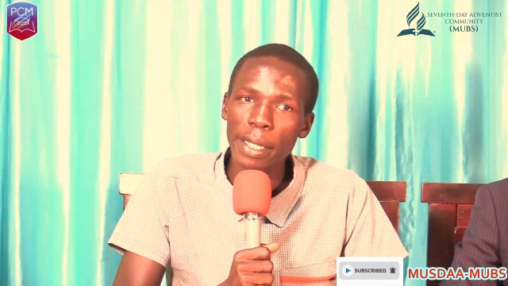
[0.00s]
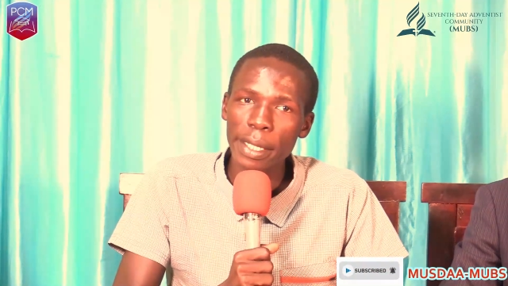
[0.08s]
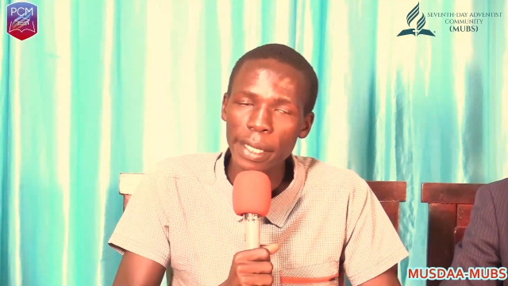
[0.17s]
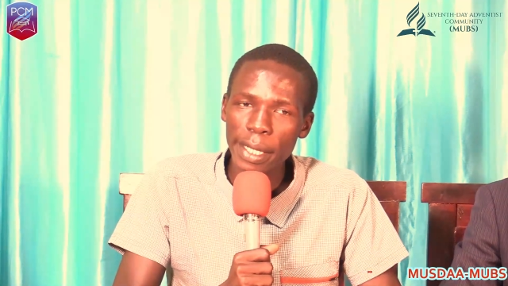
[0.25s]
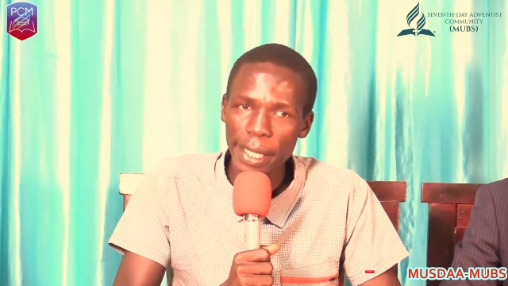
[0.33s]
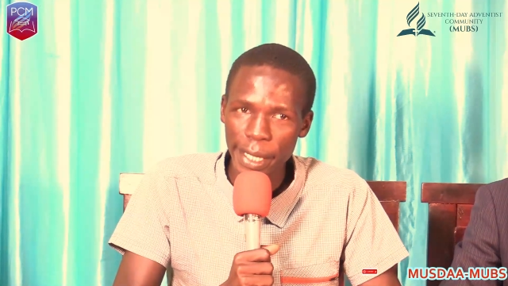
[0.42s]

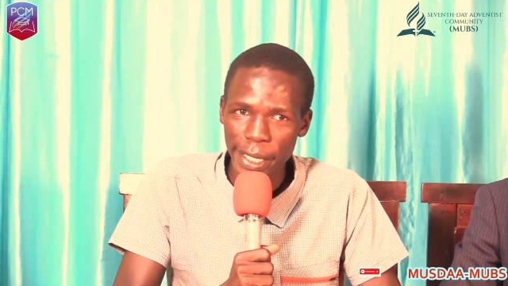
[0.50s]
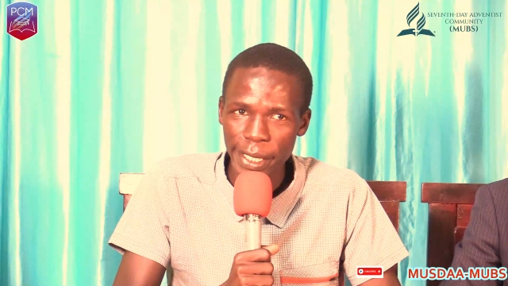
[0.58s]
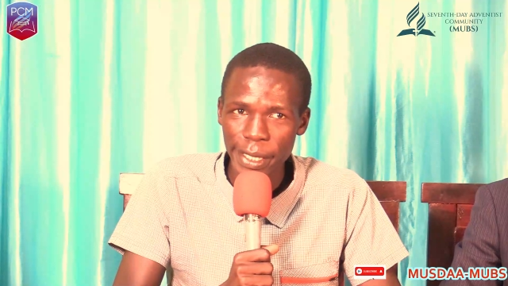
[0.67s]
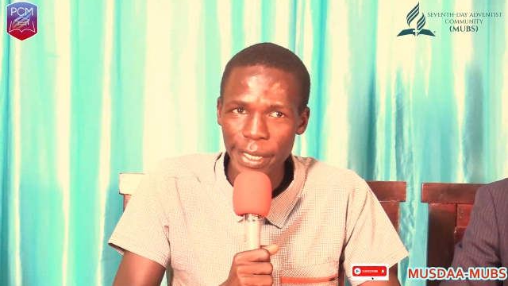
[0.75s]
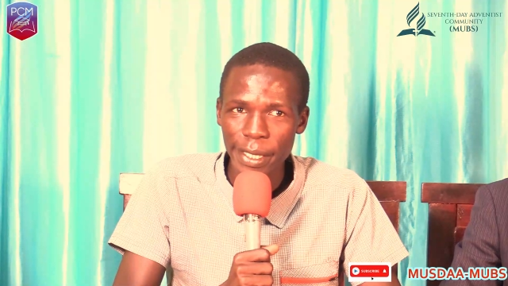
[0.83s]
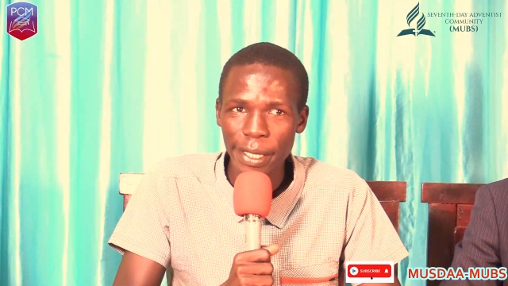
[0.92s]
in
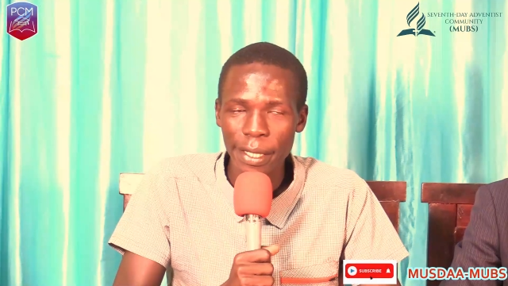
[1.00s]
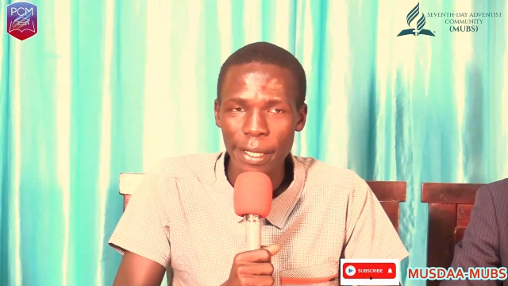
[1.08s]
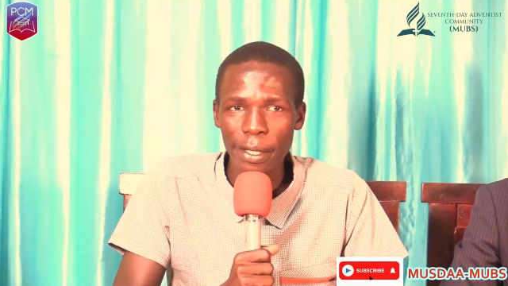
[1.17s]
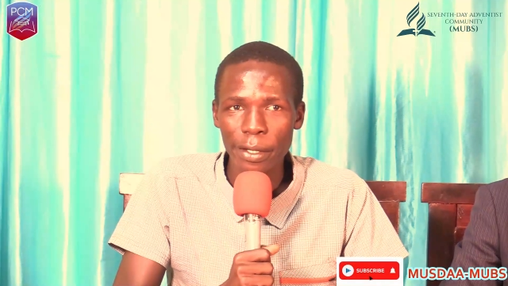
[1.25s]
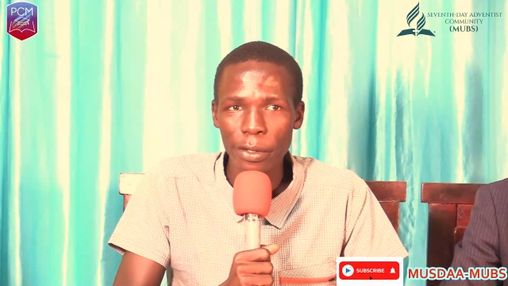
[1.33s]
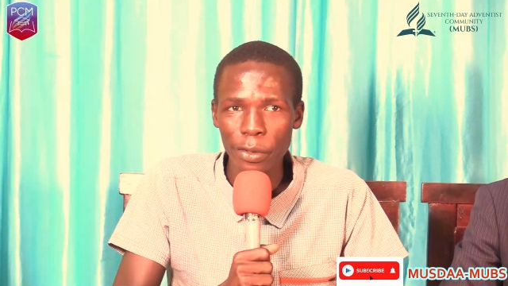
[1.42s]
case
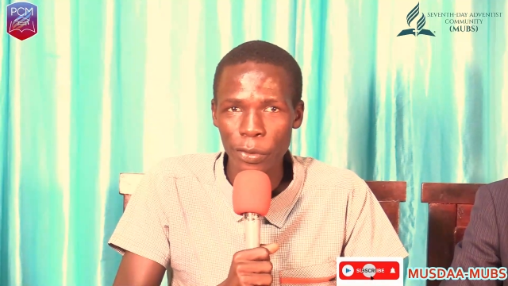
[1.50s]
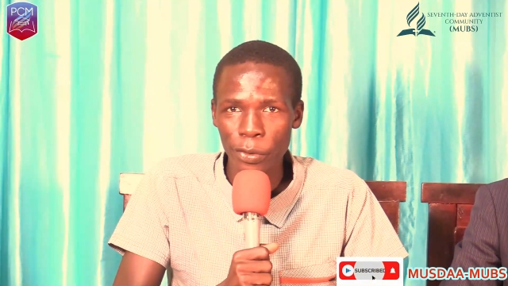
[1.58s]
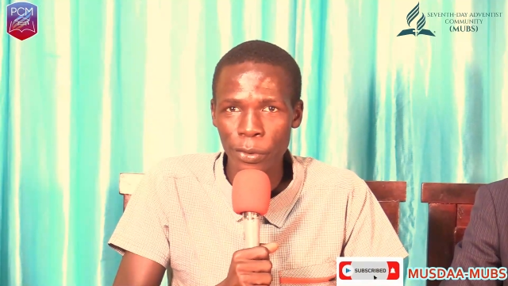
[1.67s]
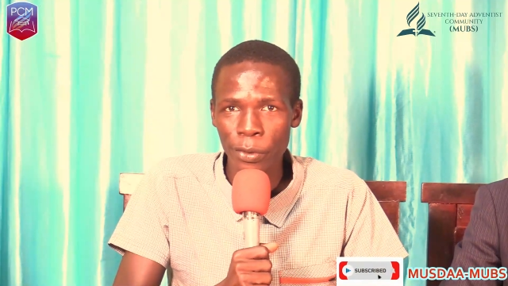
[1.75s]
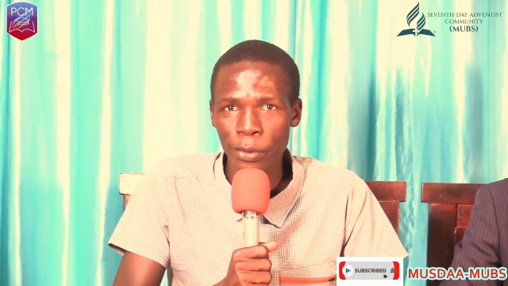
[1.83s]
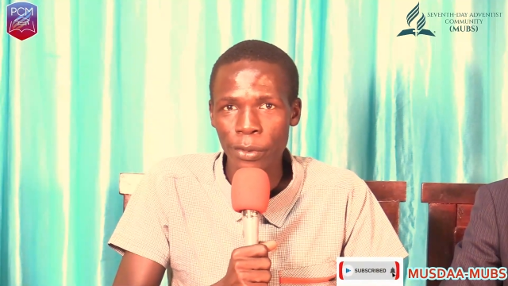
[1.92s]

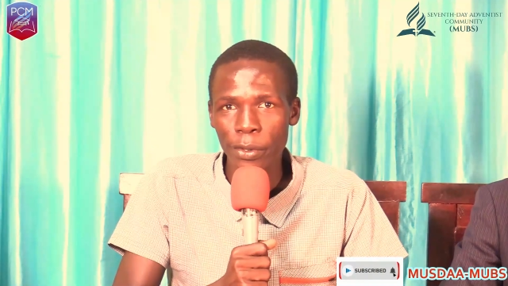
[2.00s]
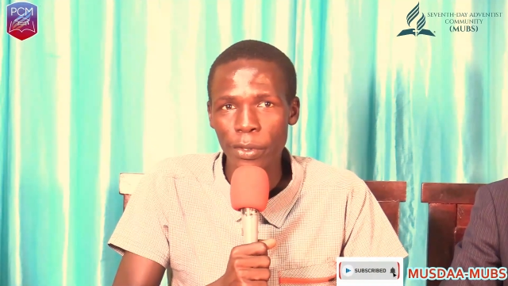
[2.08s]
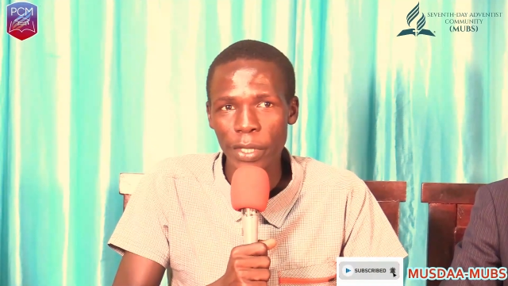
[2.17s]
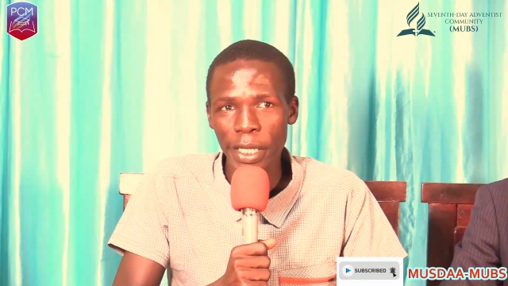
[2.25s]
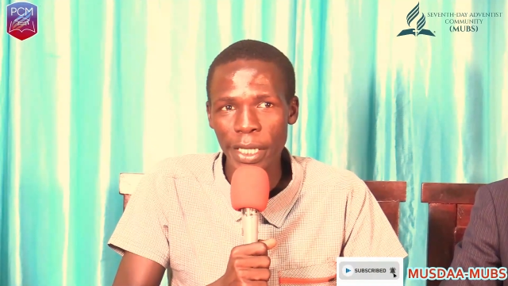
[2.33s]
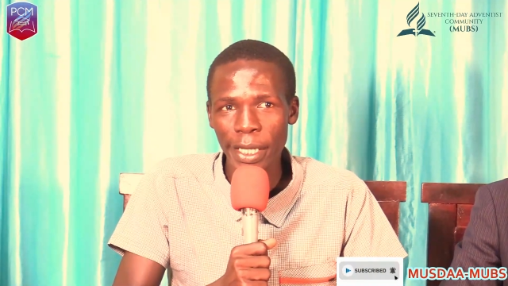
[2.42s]
you
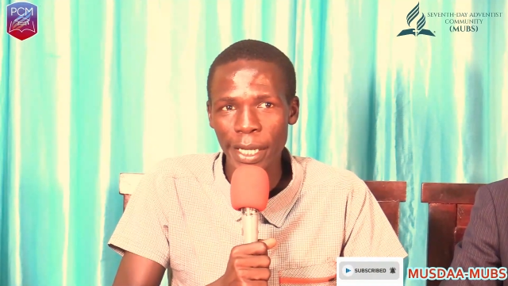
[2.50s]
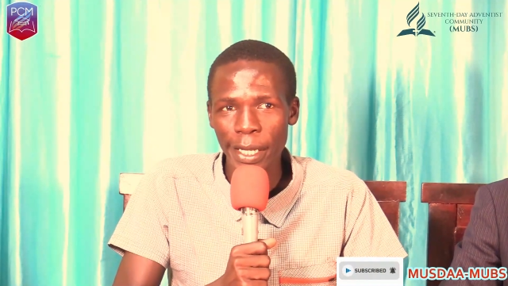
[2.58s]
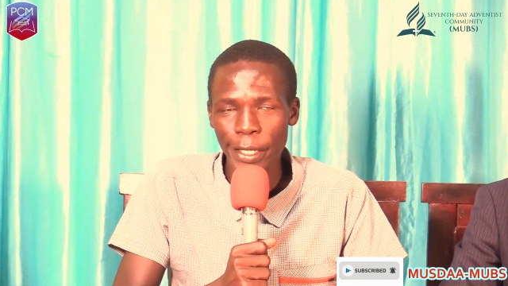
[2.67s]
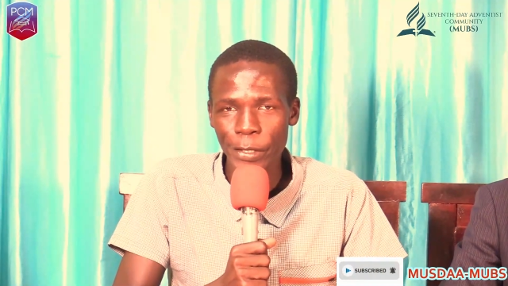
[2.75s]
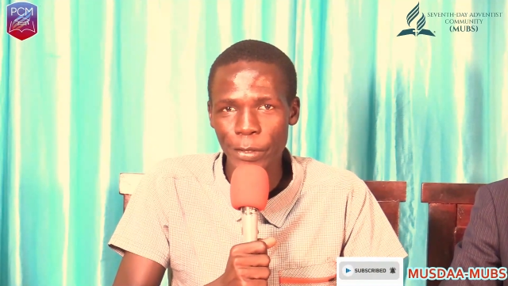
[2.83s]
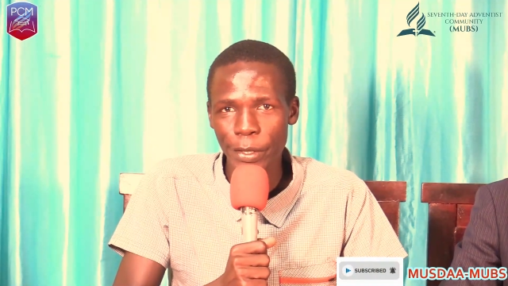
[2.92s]
need the
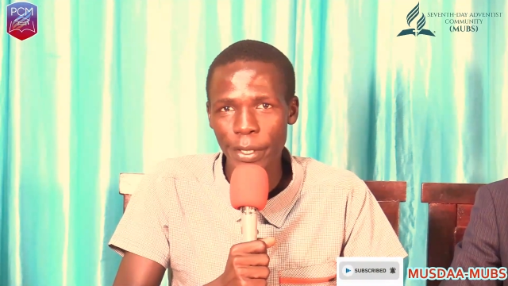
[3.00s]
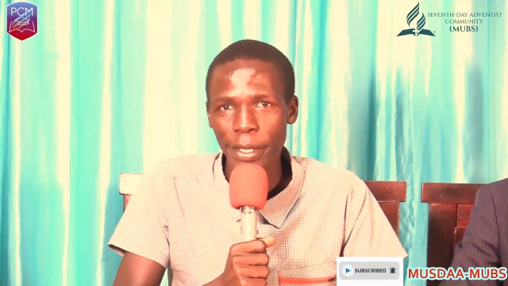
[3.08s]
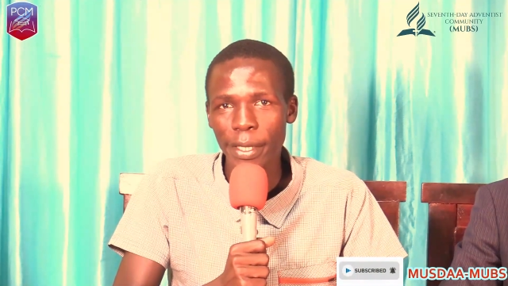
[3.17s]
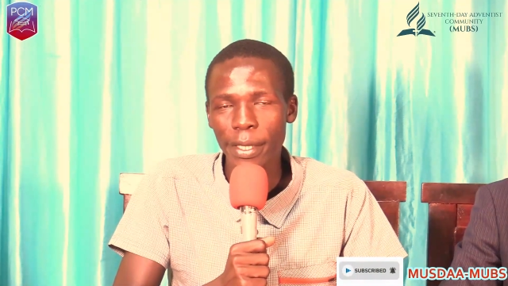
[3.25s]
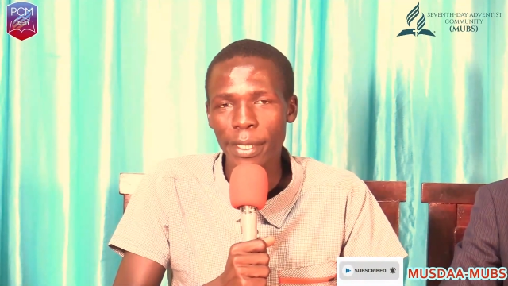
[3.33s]
lesson,